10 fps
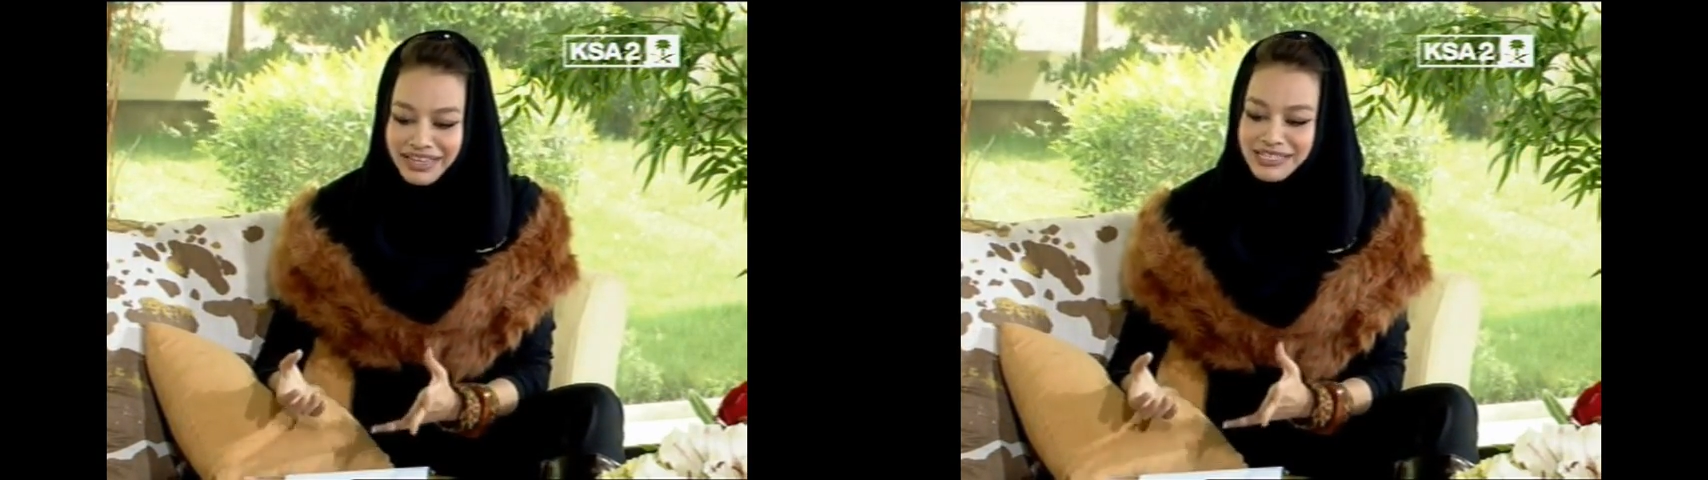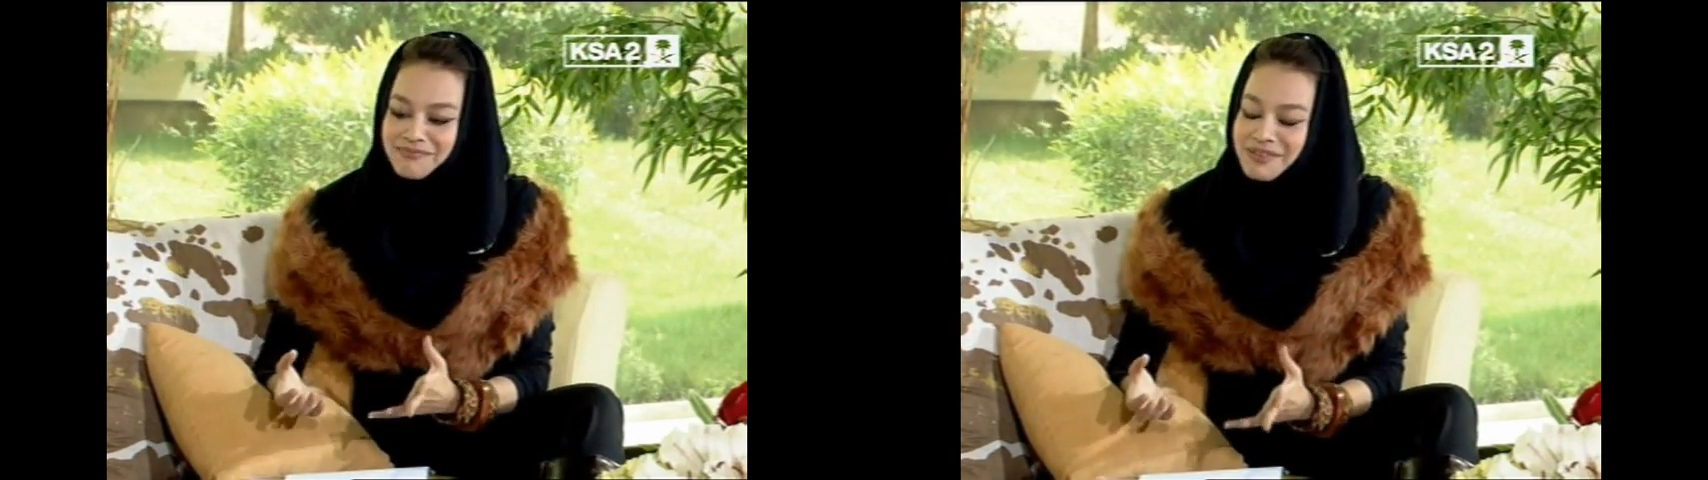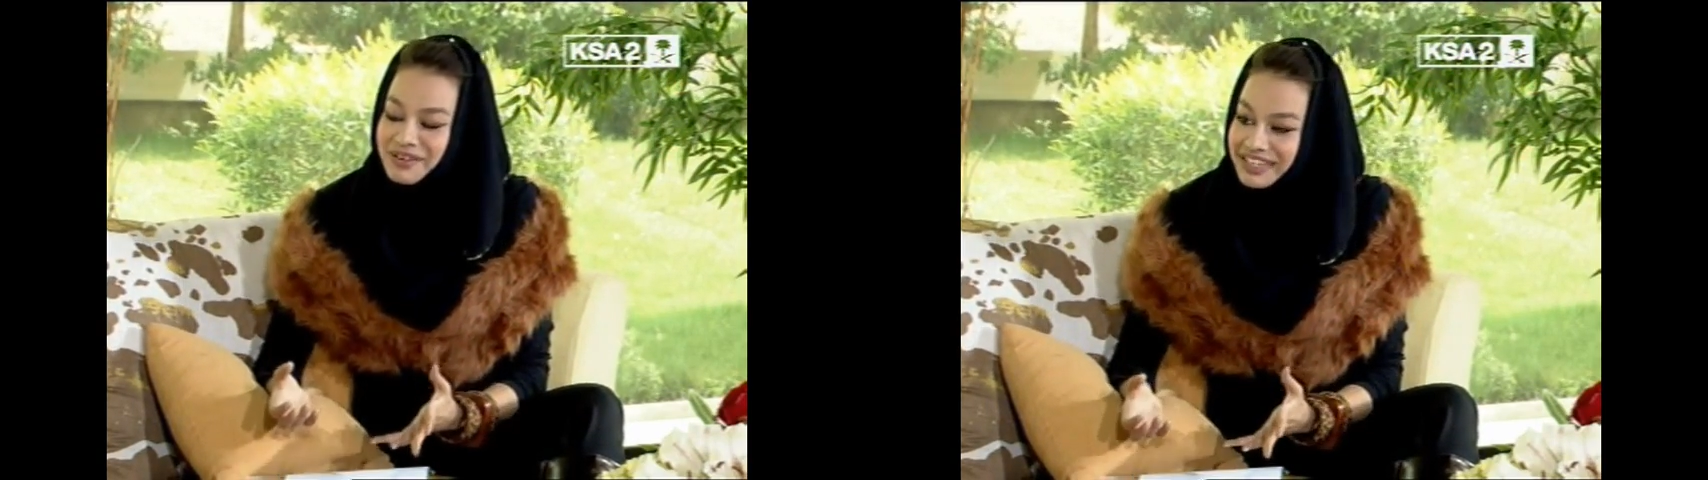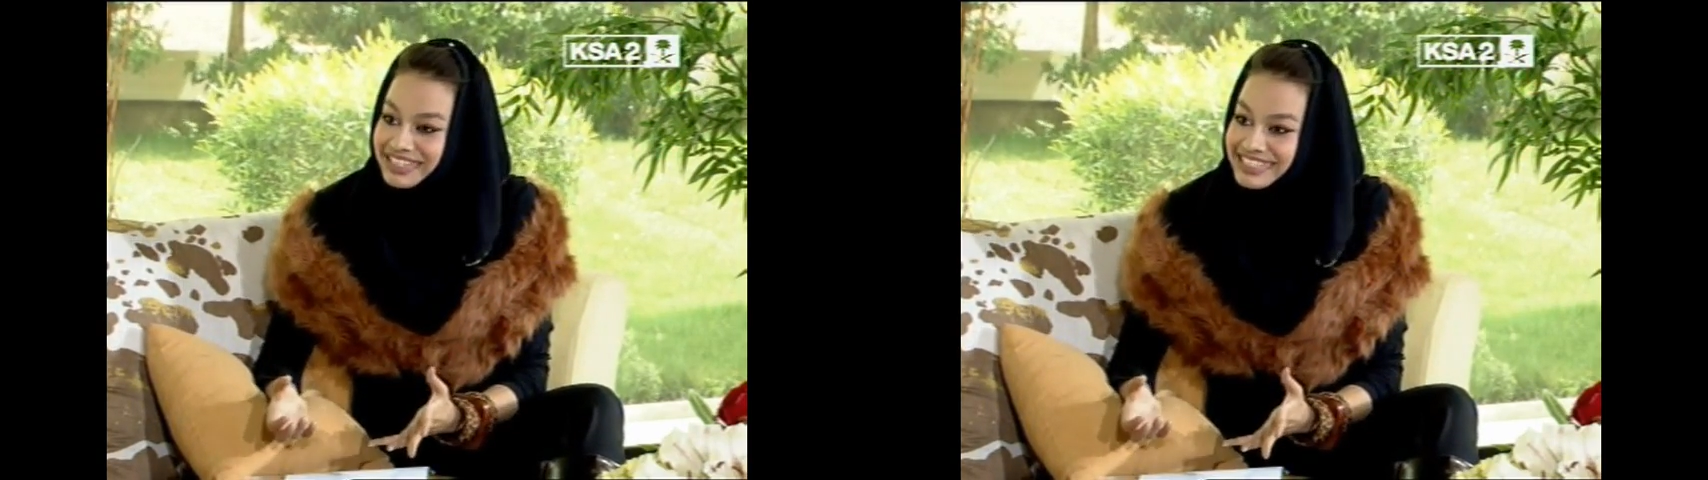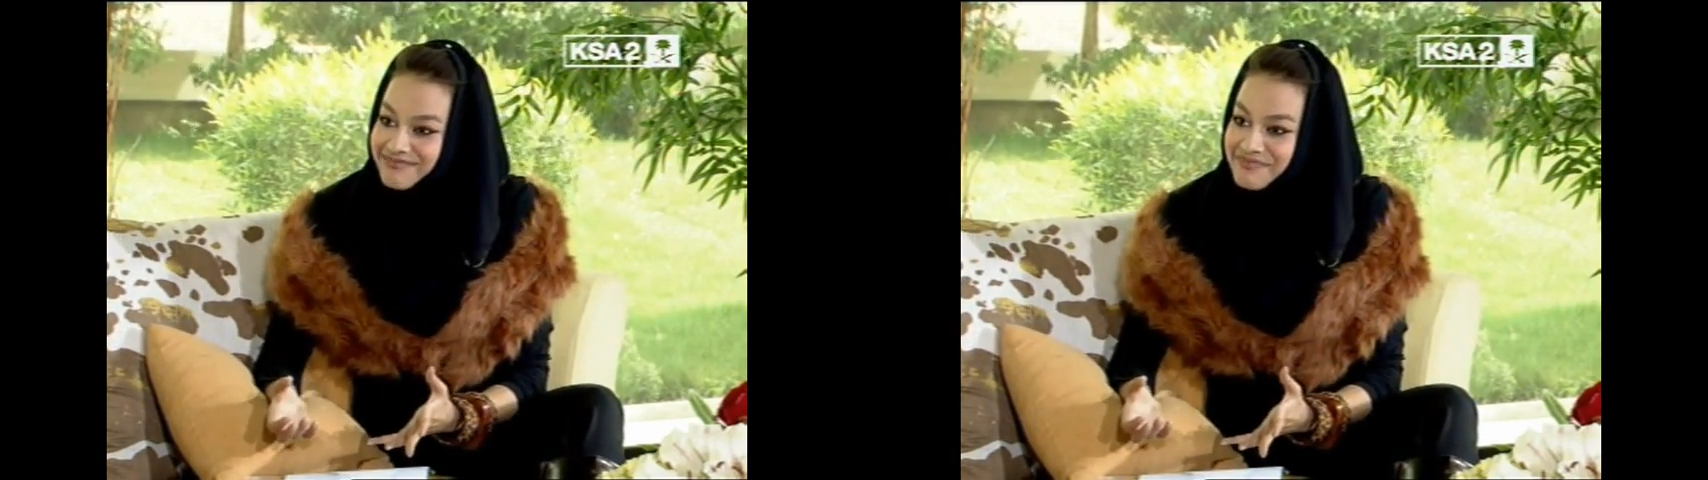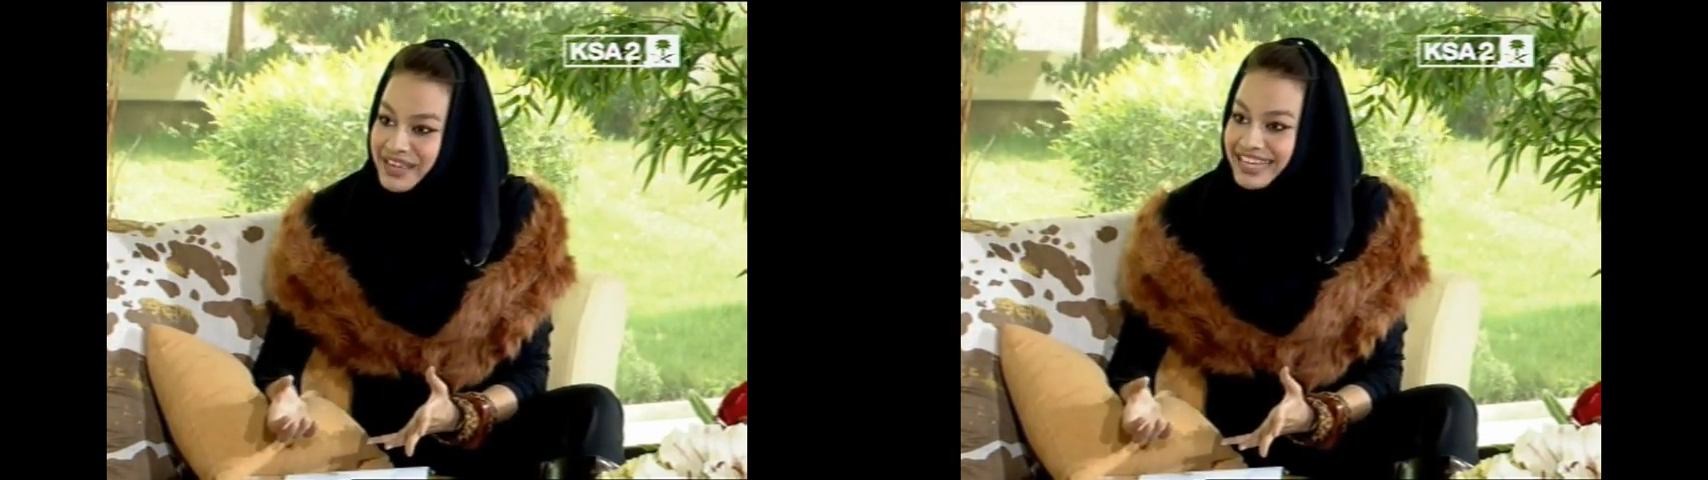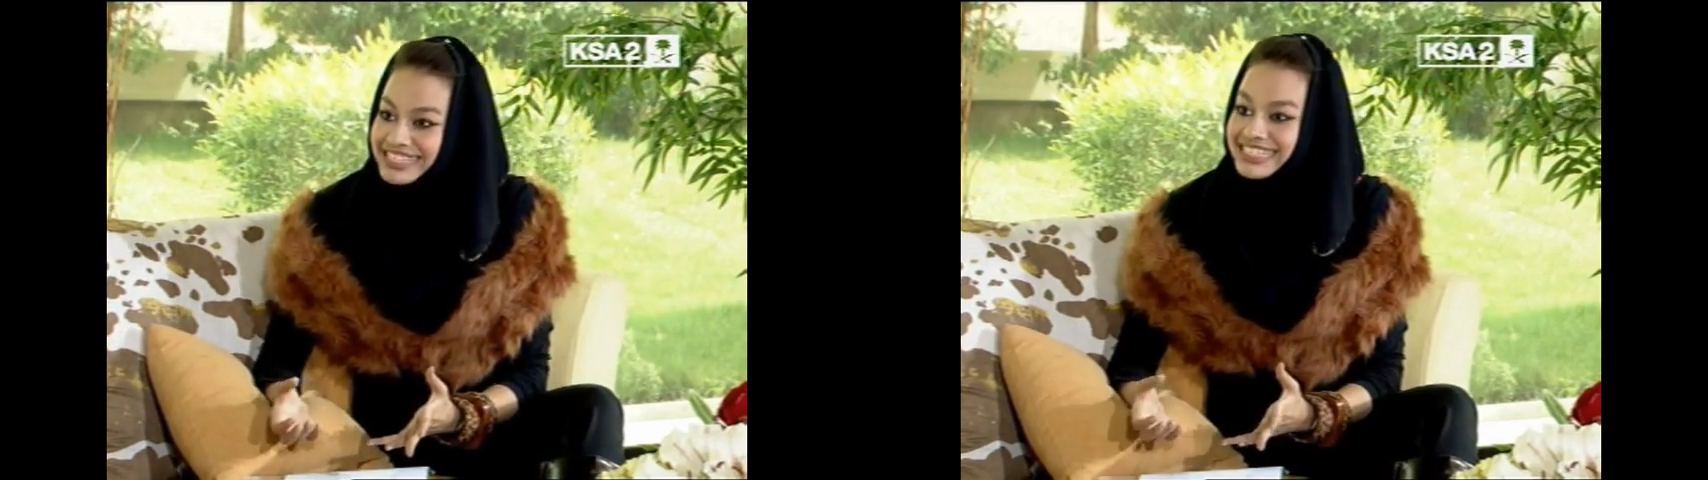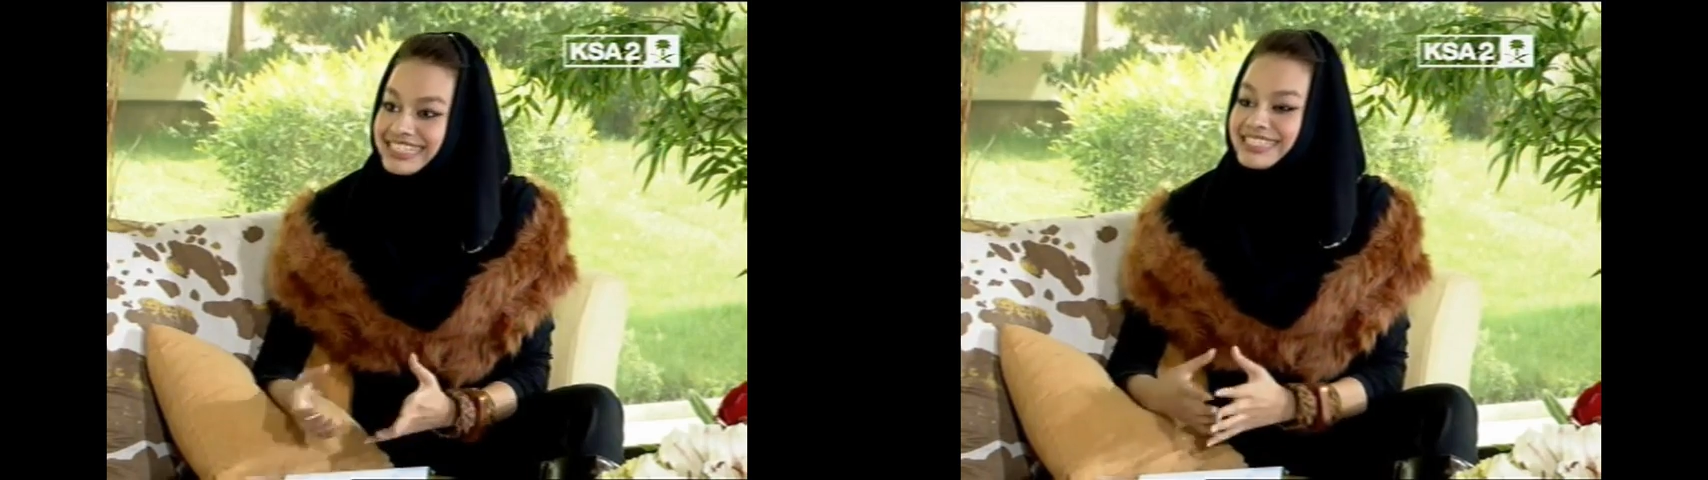experience because
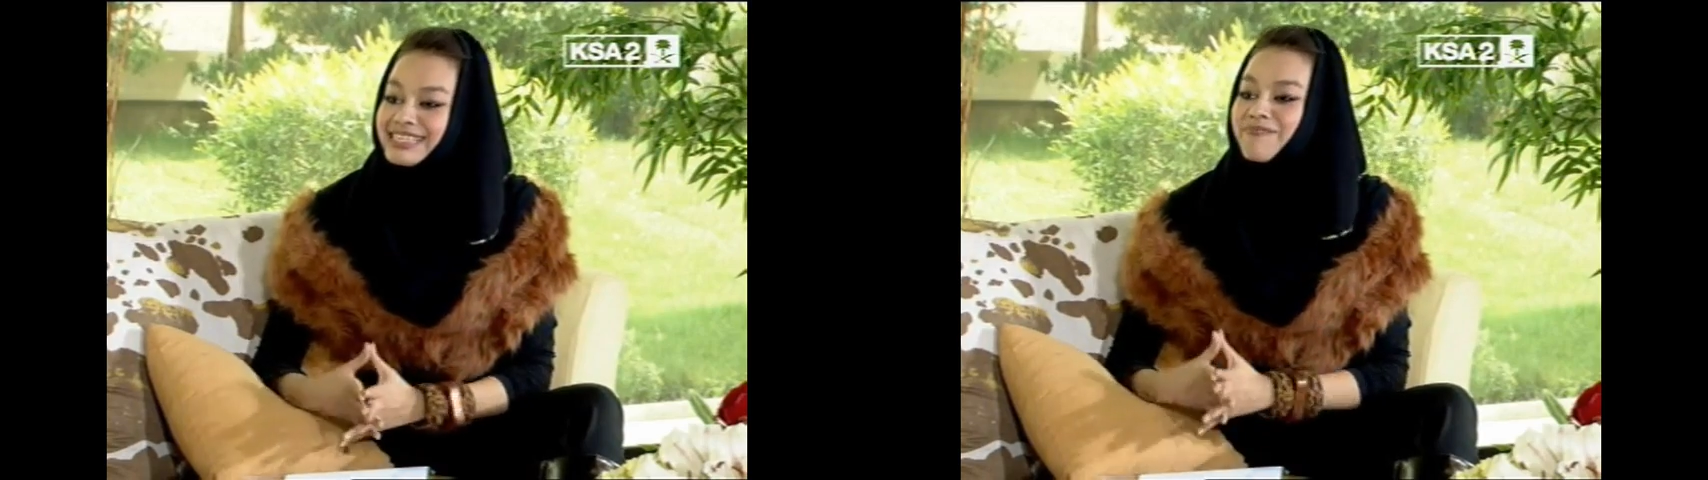it is a